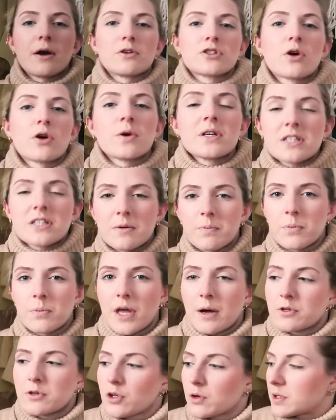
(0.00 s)
was always
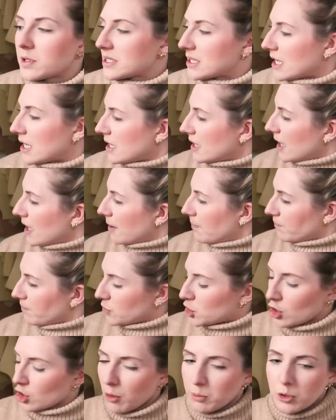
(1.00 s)
a
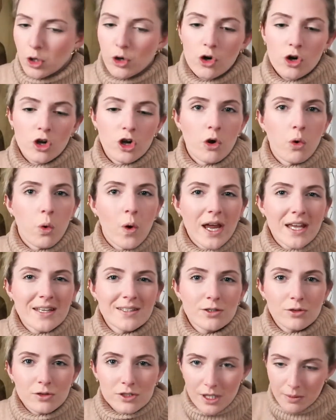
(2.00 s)
shop called Quiz
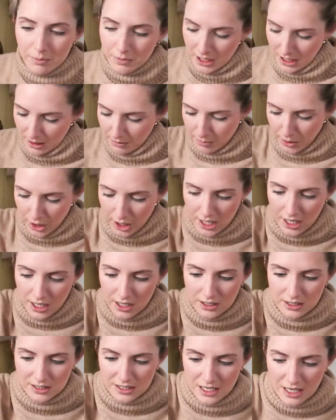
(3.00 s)
or something by
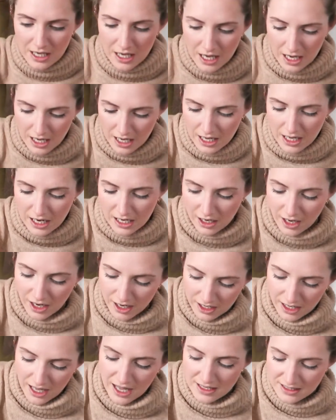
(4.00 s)
us.
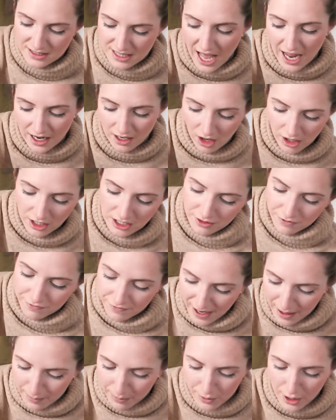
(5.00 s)
Like, it's that kind of
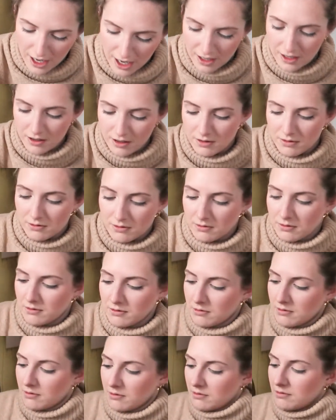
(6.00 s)
fabric.
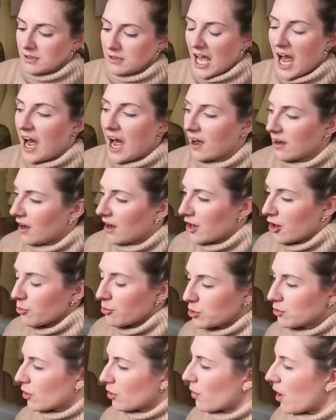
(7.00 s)
Yeah, I hope
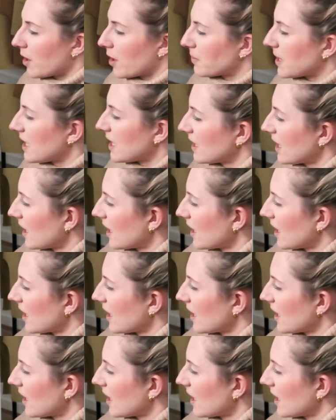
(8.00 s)
you know what I mean.